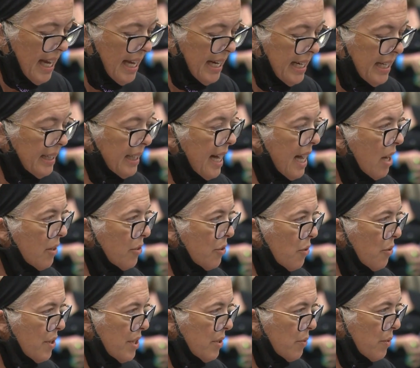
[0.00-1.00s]
Any loud
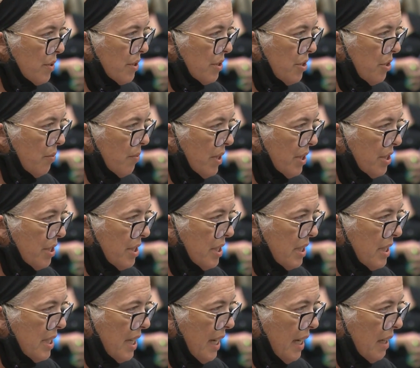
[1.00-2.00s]
noise was too much
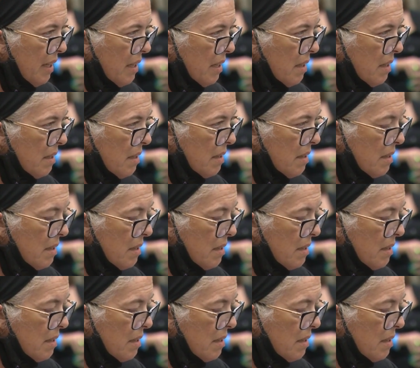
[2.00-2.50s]
to take.